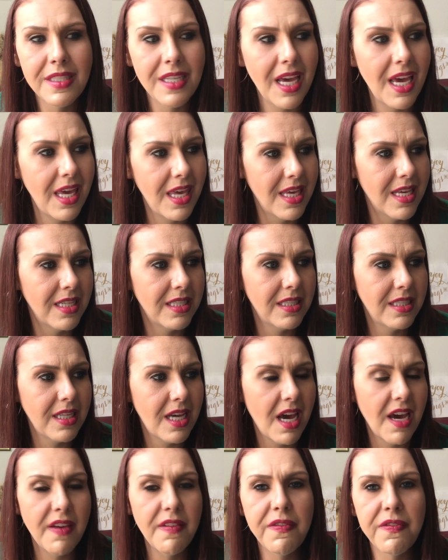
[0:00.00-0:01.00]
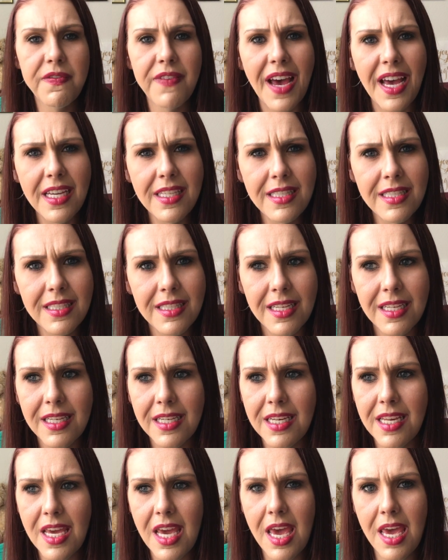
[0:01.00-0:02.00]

and I fasted